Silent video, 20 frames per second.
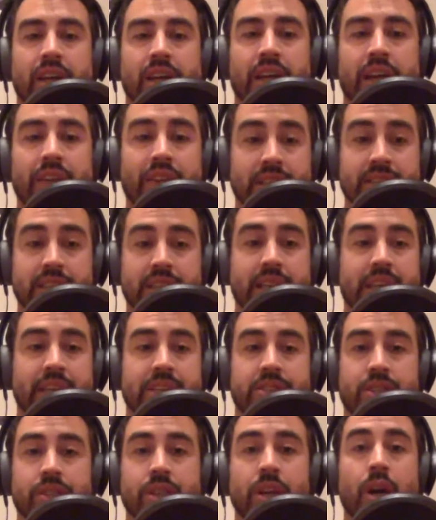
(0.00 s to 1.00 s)
And they say
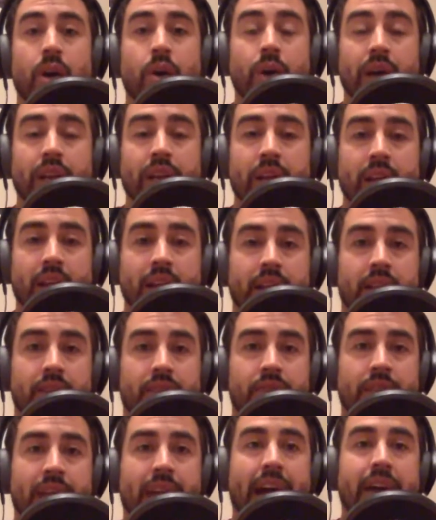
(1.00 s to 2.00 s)
yes or no. And if
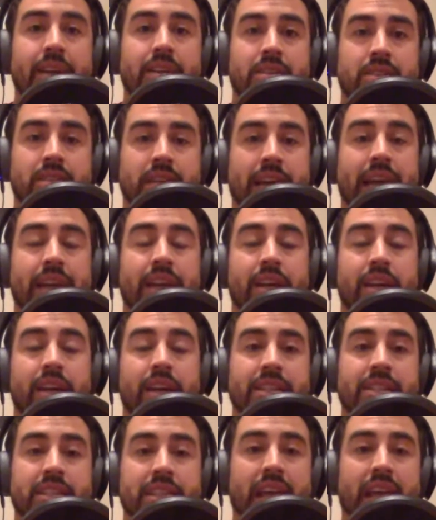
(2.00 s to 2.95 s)
that candidate makes it